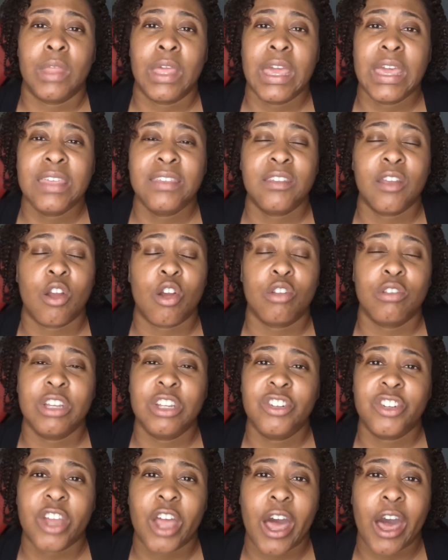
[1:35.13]
His
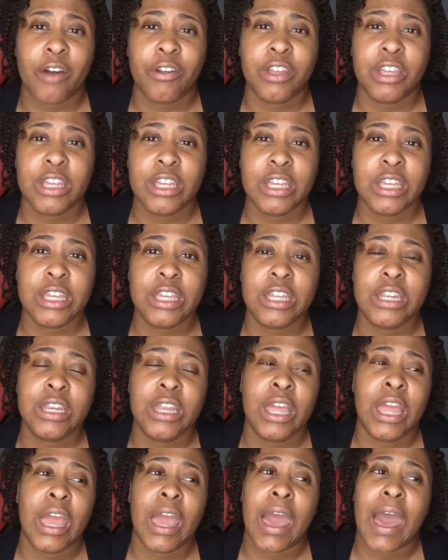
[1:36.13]
early childhood,
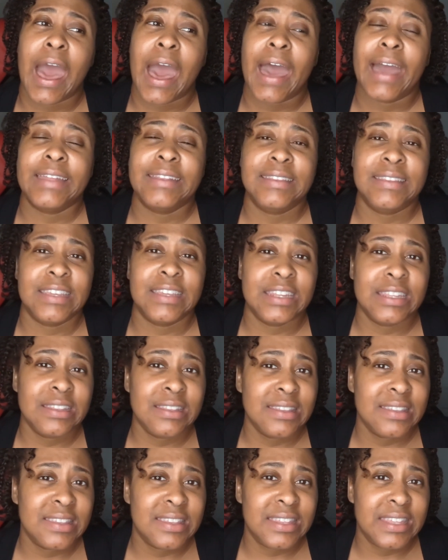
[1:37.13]
I
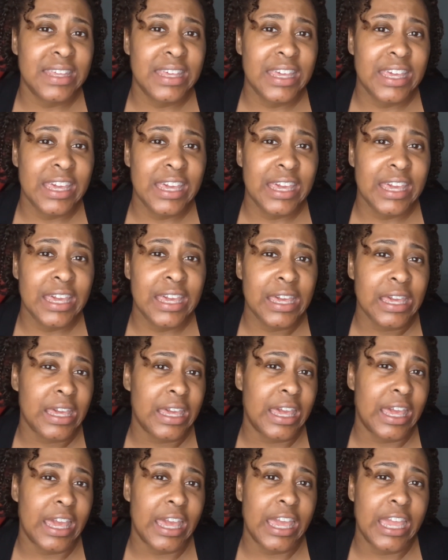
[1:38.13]
didn't see
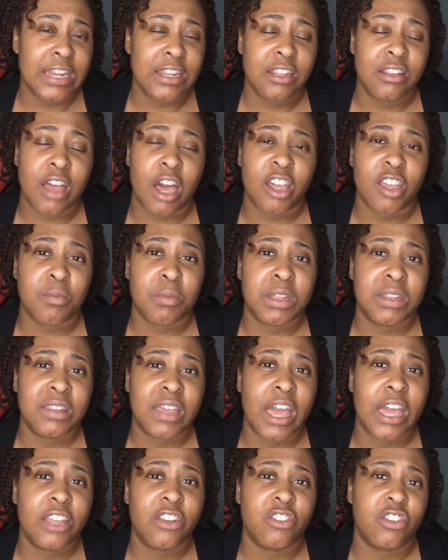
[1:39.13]
any
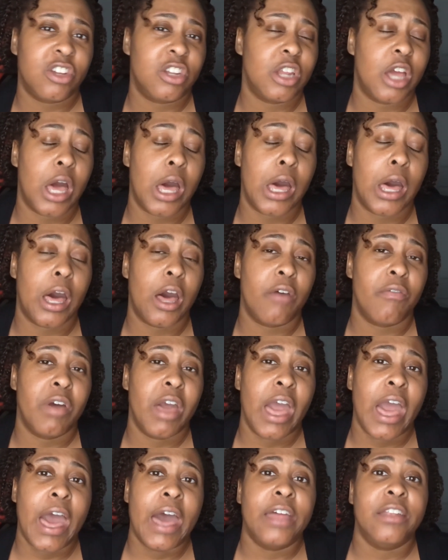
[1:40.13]
documentation of
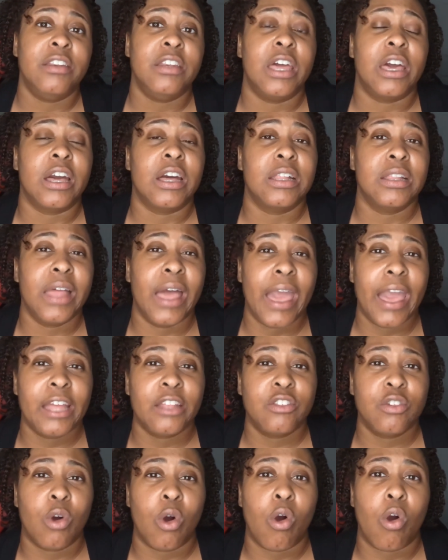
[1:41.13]

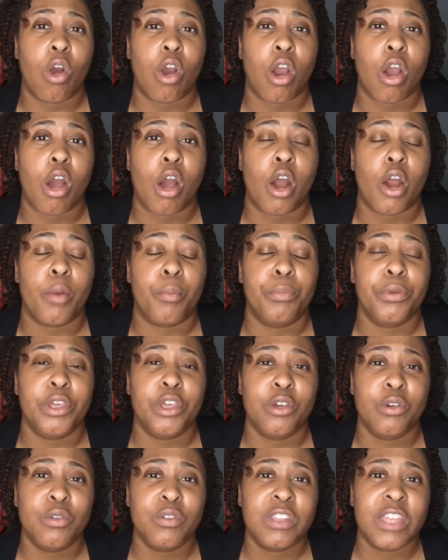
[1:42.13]
neglect or
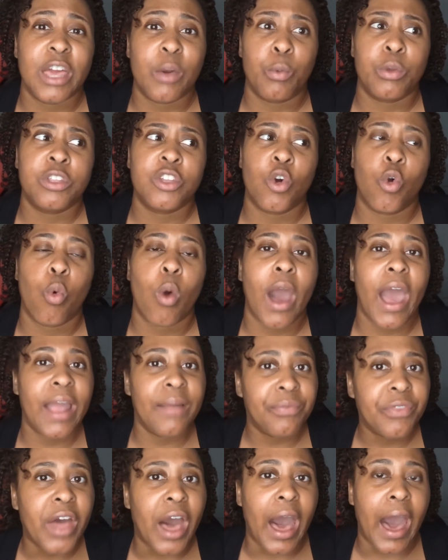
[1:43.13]
abuse. It was
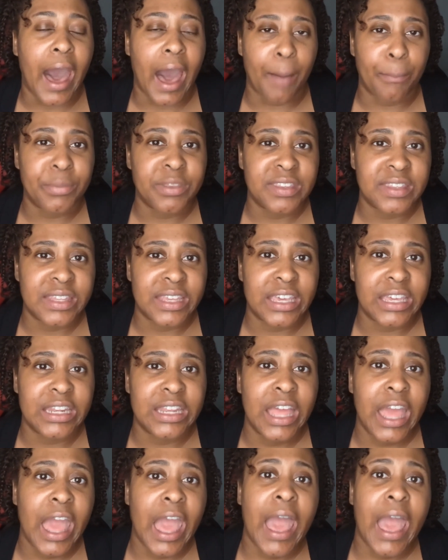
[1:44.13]
quite the opposite.